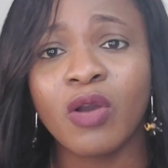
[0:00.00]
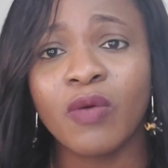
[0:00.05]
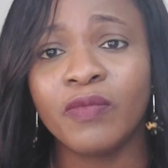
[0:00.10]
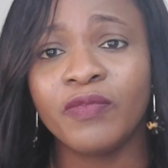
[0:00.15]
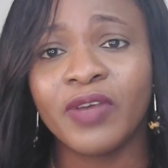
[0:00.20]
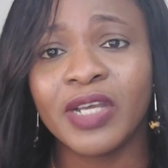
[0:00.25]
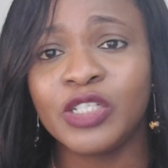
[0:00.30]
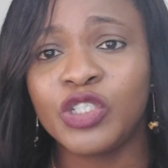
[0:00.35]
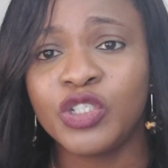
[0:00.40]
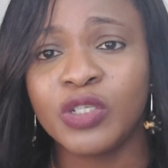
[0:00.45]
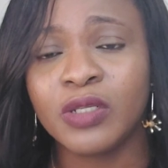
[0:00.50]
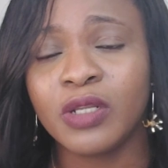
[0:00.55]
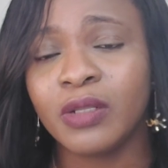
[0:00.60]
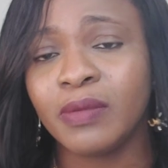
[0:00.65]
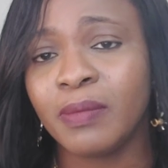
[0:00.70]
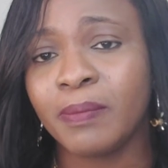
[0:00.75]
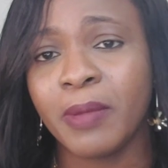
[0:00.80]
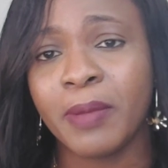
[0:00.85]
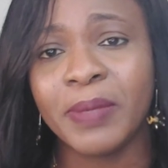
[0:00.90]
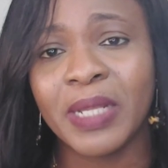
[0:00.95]

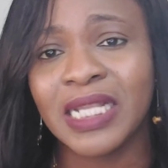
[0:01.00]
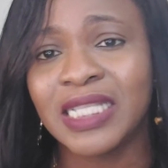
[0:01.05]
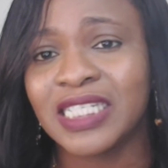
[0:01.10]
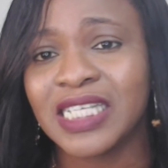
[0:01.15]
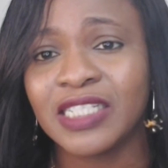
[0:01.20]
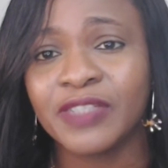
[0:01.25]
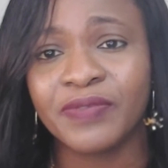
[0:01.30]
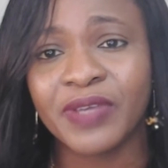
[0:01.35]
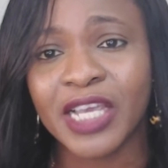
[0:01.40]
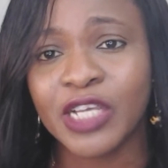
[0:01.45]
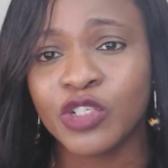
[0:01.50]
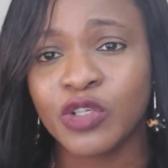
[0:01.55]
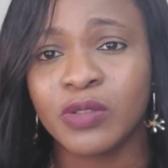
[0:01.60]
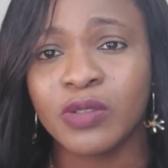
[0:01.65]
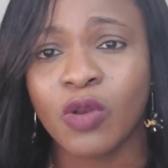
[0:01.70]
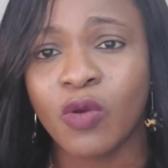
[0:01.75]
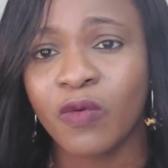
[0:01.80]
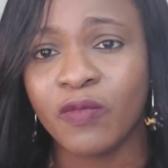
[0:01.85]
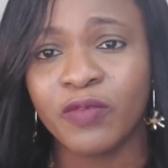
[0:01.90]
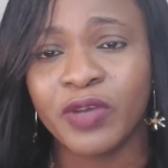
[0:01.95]
conversion, maybe the
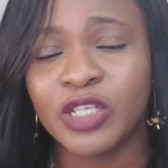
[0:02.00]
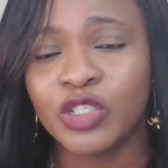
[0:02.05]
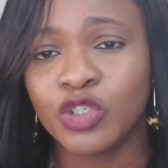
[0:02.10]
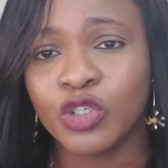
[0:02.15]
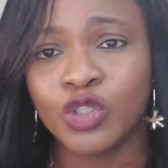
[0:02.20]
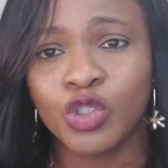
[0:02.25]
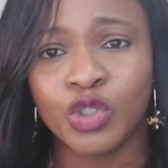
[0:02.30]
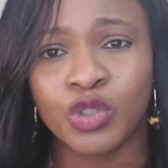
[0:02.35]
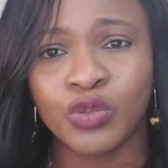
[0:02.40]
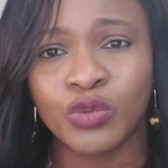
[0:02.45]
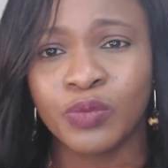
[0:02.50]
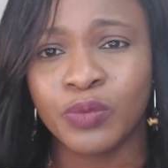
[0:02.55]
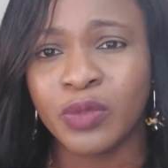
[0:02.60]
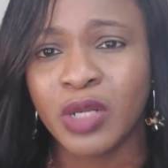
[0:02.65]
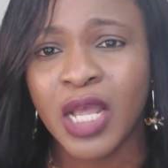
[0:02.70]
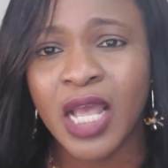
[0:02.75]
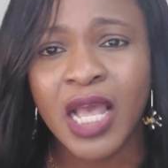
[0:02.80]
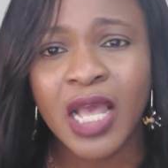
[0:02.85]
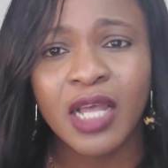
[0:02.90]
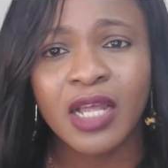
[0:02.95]
certification conversion
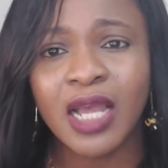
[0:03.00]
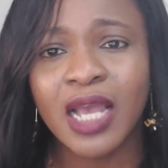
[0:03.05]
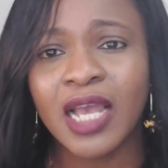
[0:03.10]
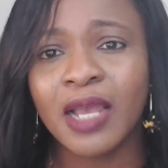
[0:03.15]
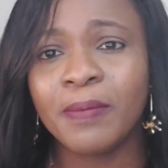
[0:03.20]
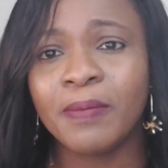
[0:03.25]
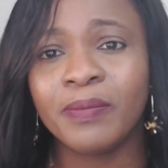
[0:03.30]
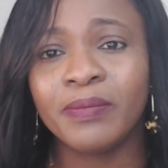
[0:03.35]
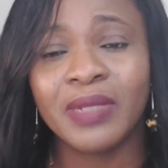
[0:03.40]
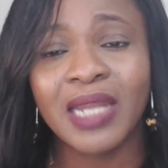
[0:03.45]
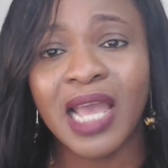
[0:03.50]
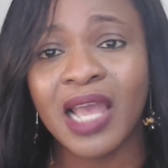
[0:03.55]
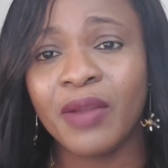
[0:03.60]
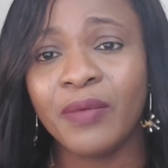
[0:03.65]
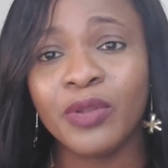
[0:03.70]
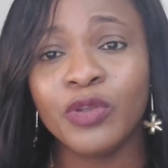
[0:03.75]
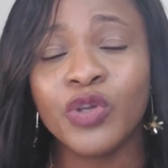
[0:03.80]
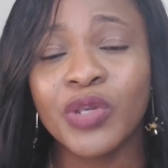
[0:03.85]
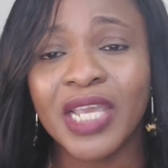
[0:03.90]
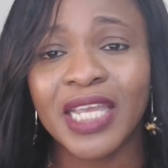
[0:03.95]
through
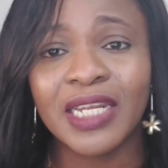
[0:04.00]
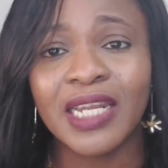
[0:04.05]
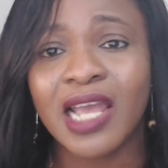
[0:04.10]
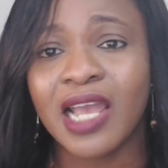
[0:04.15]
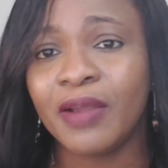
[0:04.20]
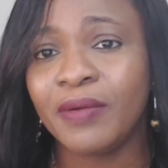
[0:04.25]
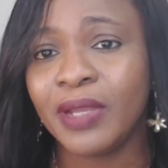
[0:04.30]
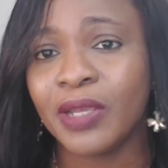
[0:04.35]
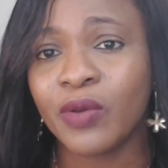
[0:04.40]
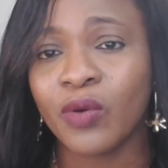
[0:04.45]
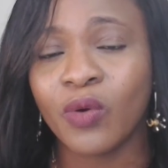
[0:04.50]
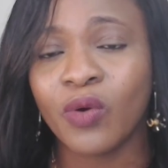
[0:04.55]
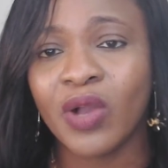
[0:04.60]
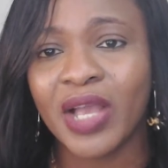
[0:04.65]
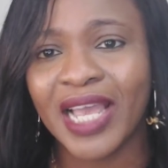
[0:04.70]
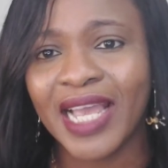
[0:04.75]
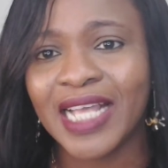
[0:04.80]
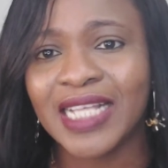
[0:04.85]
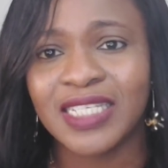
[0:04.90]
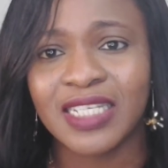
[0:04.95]
UK NARIC
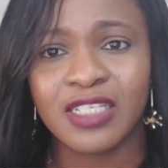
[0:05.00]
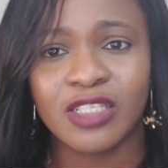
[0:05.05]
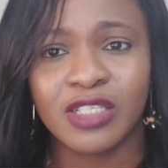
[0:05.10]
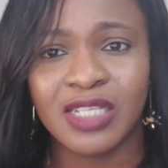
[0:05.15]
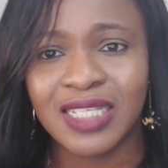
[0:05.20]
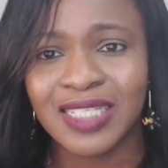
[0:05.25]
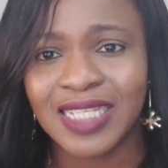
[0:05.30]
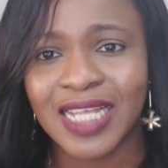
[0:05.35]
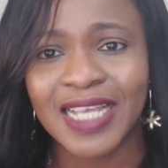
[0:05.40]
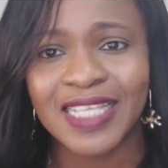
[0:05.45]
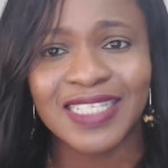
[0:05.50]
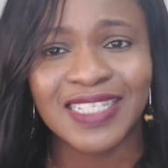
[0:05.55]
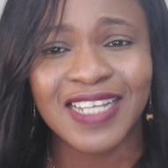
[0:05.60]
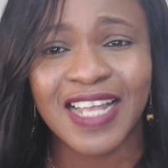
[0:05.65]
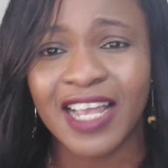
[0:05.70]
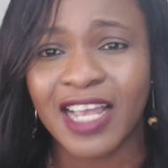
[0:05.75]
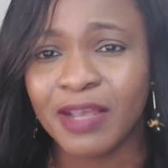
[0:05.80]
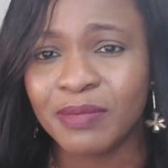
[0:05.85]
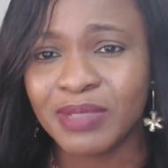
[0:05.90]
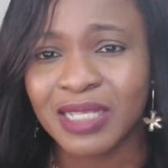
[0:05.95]
or ETS. This takes
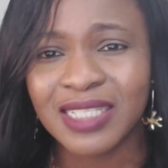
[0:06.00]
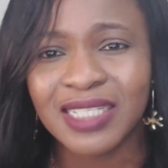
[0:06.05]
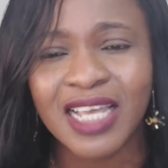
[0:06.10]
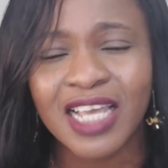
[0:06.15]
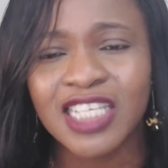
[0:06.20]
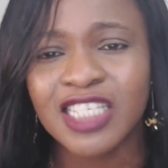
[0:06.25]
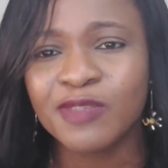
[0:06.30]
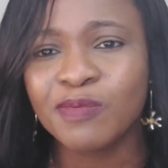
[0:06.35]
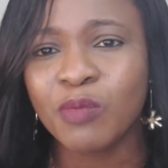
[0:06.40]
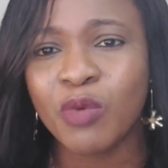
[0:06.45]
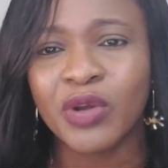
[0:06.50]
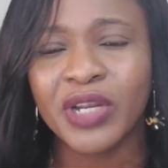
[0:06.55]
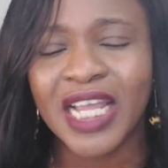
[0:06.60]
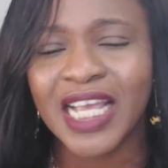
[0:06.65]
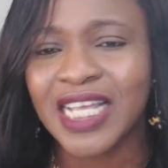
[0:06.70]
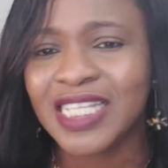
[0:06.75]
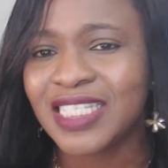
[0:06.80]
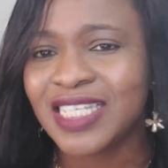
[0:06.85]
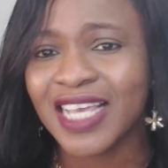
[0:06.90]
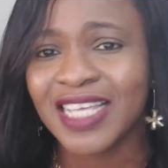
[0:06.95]
time, it takes
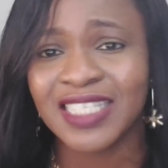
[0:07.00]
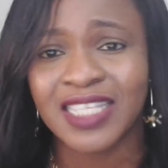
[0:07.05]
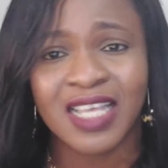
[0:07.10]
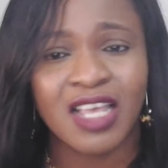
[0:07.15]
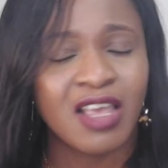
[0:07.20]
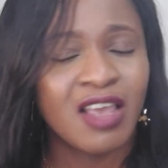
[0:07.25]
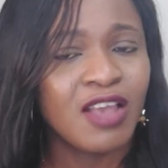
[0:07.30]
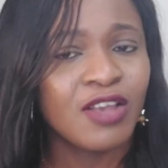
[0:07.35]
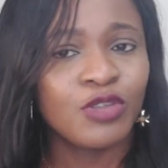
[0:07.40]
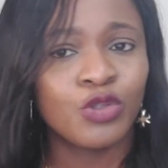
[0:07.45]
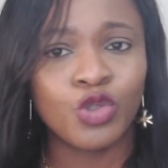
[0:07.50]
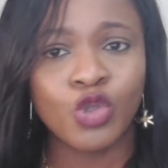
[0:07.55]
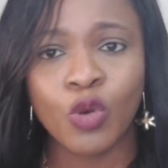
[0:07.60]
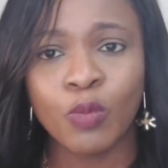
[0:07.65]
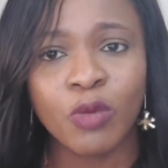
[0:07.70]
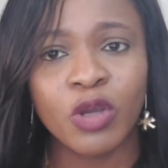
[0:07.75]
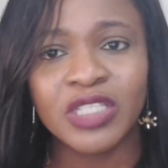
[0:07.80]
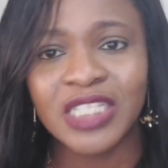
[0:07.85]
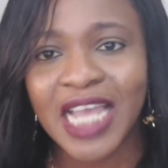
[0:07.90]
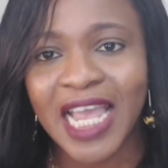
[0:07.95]
money, it takes
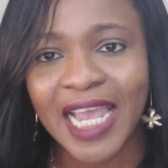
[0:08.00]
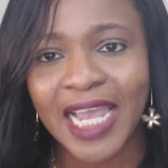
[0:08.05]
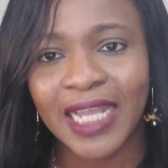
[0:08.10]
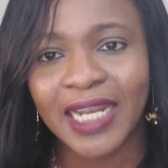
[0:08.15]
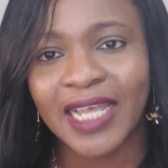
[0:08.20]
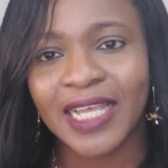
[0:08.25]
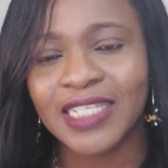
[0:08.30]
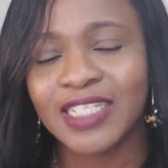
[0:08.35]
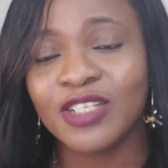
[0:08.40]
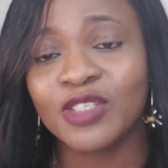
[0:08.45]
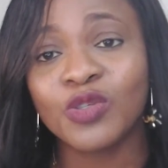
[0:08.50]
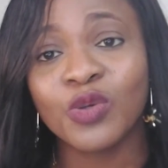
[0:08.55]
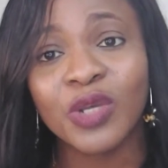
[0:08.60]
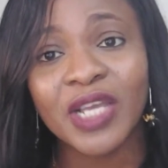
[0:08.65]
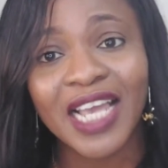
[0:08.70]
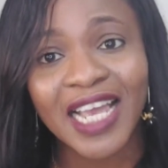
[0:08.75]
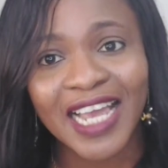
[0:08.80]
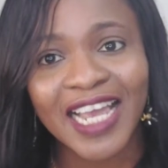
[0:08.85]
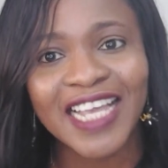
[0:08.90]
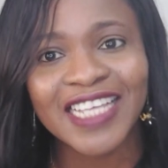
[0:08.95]
so much energy.
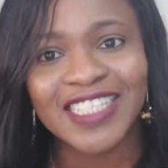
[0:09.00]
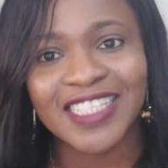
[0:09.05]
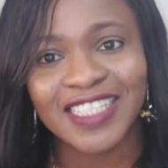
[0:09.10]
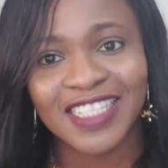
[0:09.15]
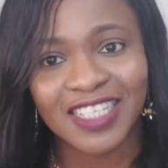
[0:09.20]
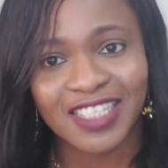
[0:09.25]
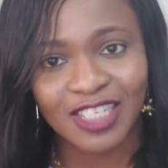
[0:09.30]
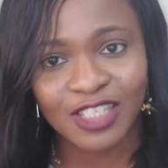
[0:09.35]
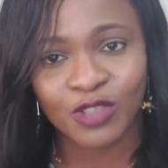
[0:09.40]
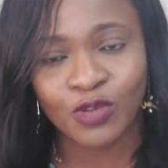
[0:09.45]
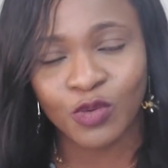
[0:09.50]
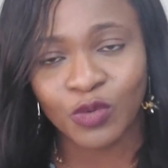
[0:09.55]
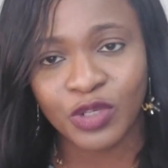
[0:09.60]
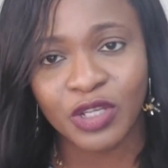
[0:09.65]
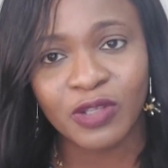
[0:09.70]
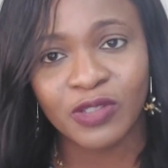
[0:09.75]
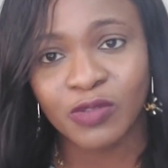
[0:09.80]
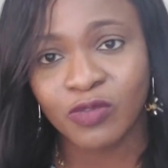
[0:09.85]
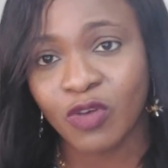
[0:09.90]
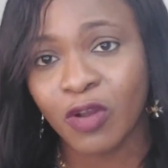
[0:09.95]
So guys, this is
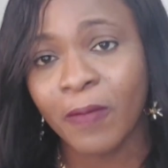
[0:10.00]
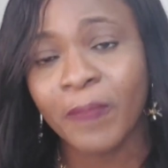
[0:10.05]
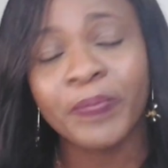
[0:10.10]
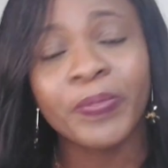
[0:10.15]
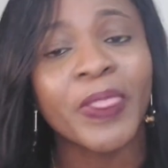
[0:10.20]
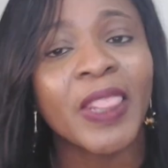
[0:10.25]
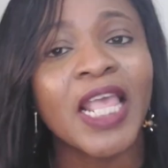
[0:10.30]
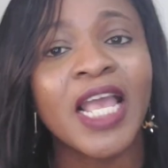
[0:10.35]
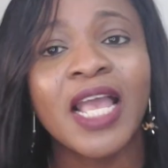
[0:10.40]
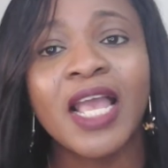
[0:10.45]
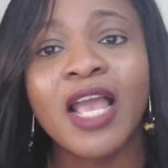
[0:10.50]
good news for